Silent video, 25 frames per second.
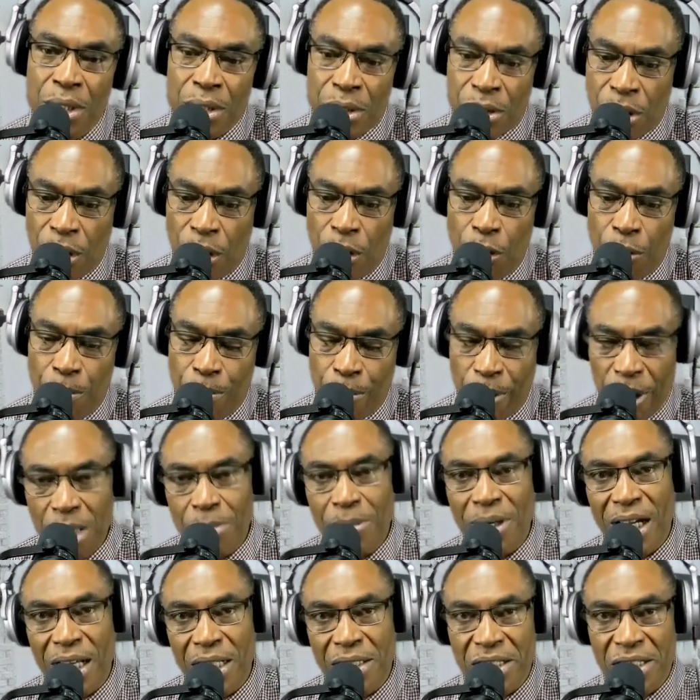So, pretty
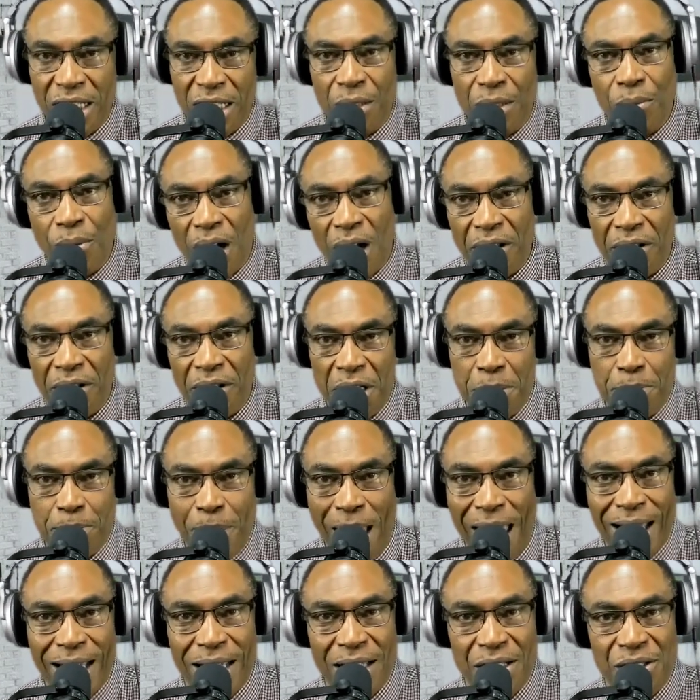much either one of these
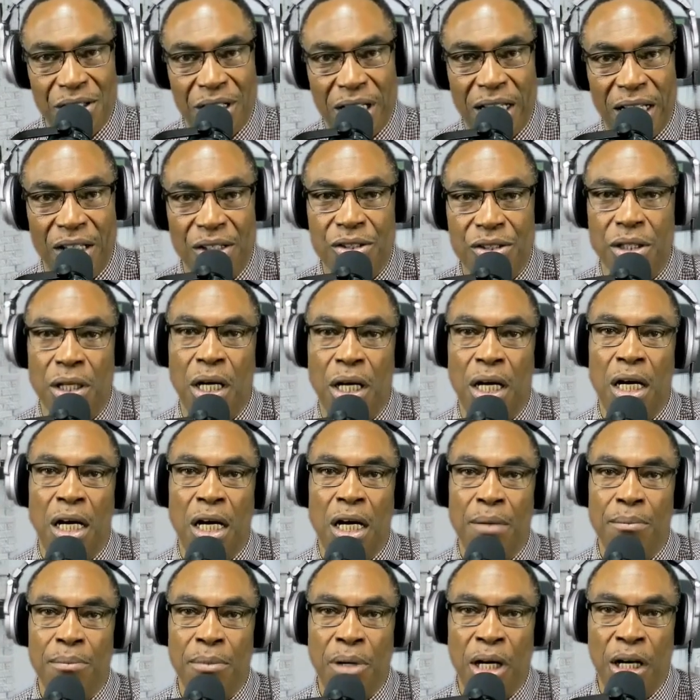packages
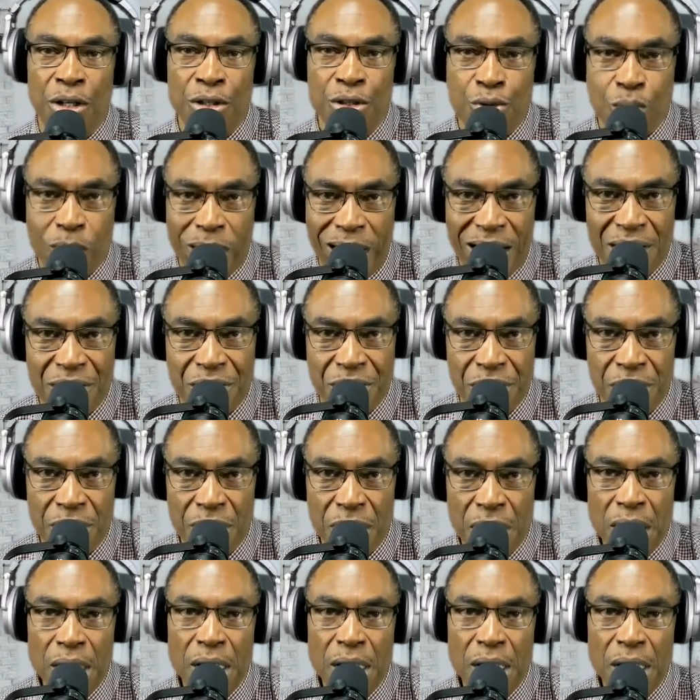um, address